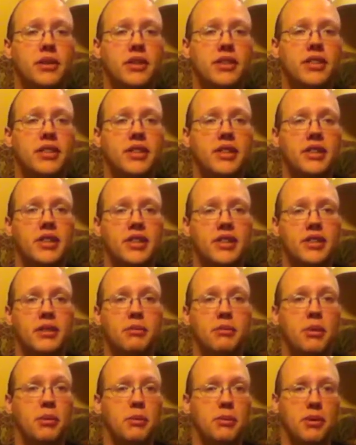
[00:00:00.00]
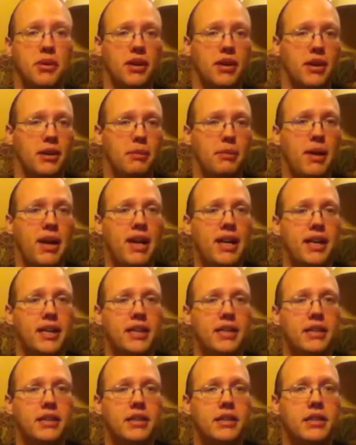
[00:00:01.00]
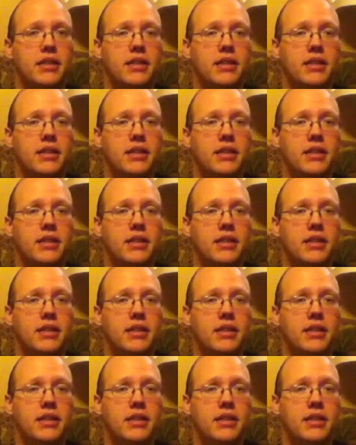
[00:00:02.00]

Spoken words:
a series and people are going to pay it.